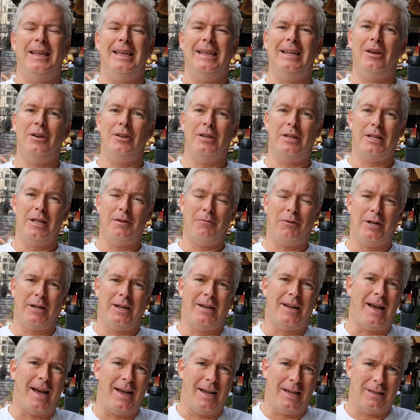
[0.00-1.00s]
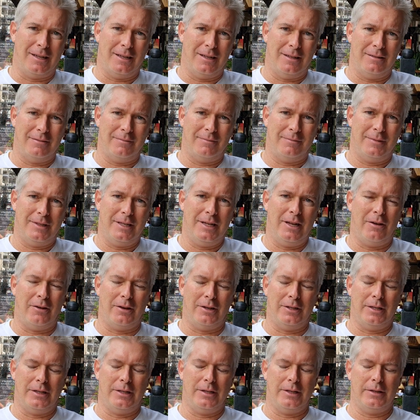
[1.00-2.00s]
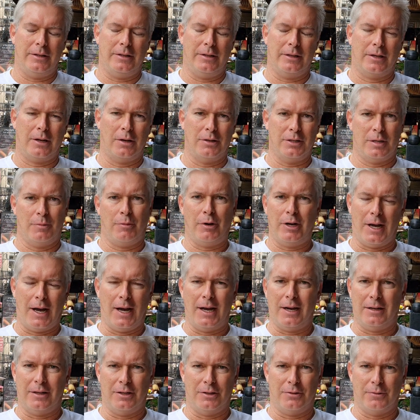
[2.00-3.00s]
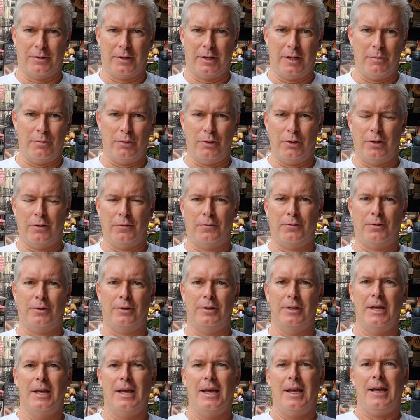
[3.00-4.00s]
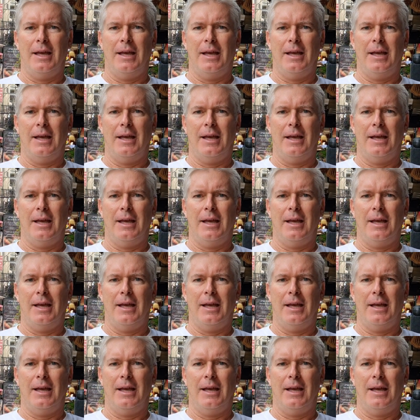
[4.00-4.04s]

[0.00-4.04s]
You know, you live on an island. You know, the Koh Samui Island is really beautiful,